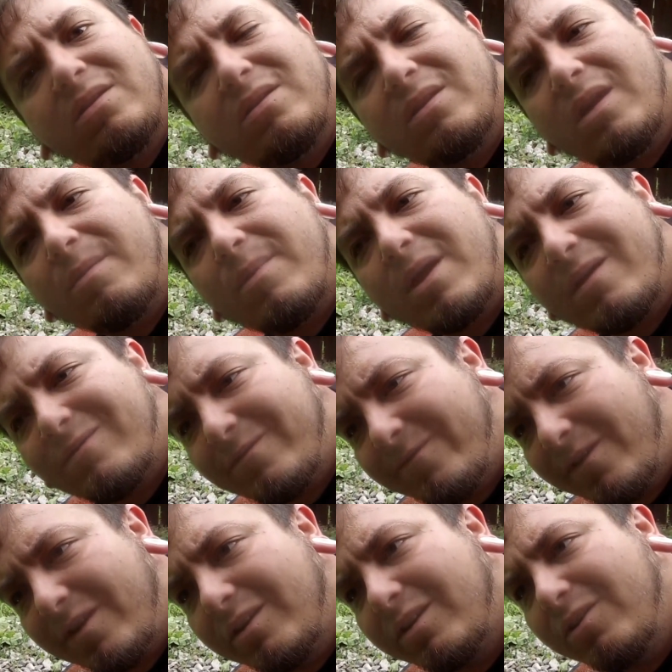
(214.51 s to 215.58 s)
might have to
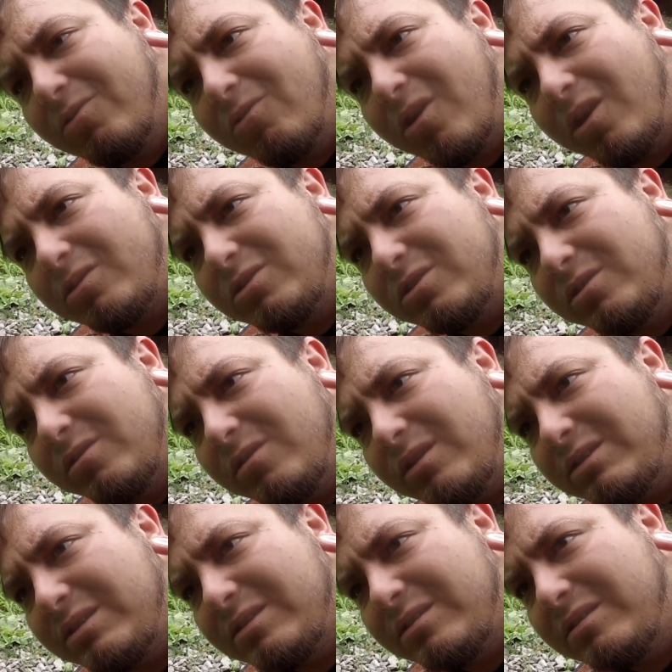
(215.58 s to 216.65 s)
find a garage to do
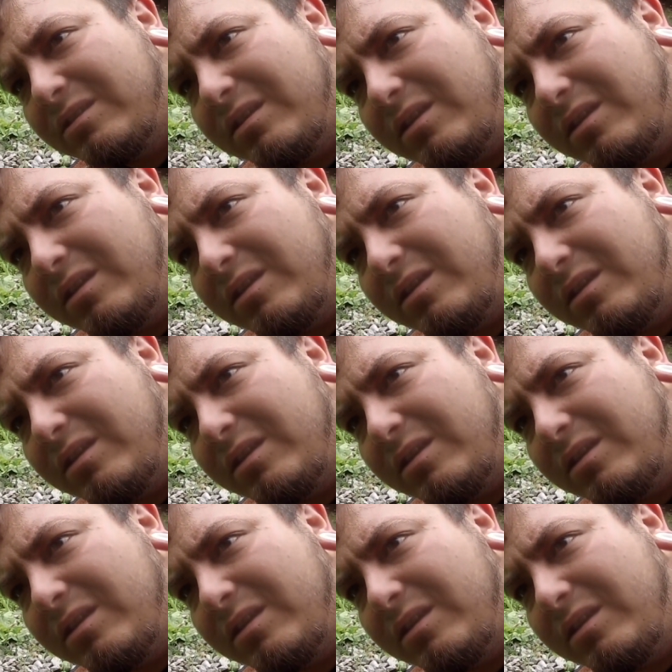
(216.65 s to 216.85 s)
this in.